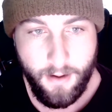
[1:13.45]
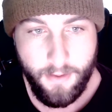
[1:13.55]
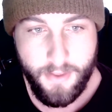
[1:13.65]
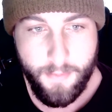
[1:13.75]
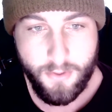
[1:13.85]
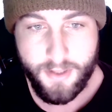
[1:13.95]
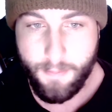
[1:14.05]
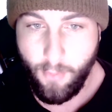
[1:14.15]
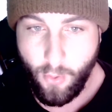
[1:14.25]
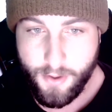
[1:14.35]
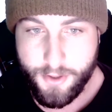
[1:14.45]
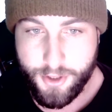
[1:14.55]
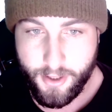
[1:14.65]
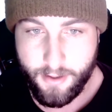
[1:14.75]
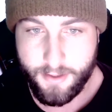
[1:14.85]
The most important
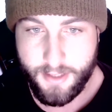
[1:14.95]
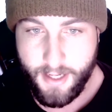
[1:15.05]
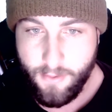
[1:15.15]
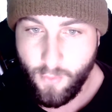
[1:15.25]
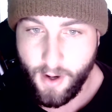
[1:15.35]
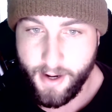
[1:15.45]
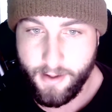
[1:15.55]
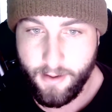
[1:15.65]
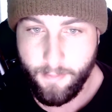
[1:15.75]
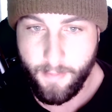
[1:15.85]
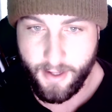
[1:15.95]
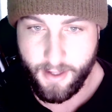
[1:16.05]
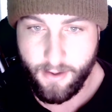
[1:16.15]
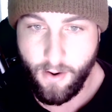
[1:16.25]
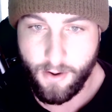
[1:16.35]
sugars in wine
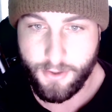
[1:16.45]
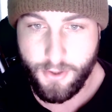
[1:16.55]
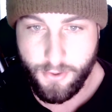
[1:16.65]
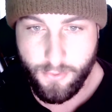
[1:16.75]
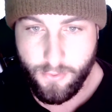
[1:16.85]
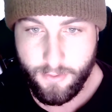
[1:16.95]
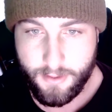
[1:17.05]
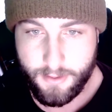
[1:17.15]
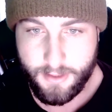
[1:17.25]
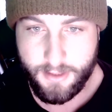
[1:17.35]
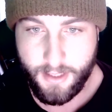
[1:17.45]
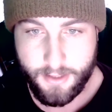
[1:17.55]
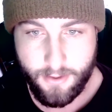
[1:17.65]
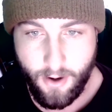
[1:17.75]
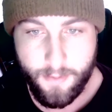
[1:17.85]
making are
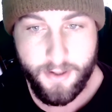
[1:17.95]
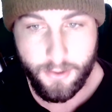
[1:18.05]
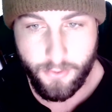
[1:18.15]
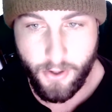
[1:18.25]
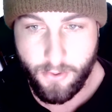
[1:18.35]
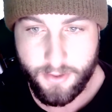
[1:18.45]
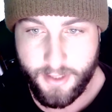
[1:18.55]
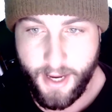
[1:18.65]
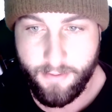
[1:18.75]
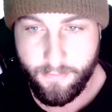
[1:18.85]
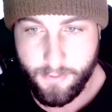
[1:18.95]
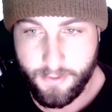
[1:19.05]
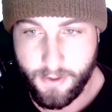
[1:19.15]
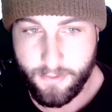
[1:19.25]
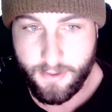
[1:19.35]
2,6-carbon glucose and
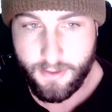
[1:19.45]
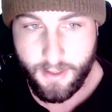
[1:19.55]
fructose,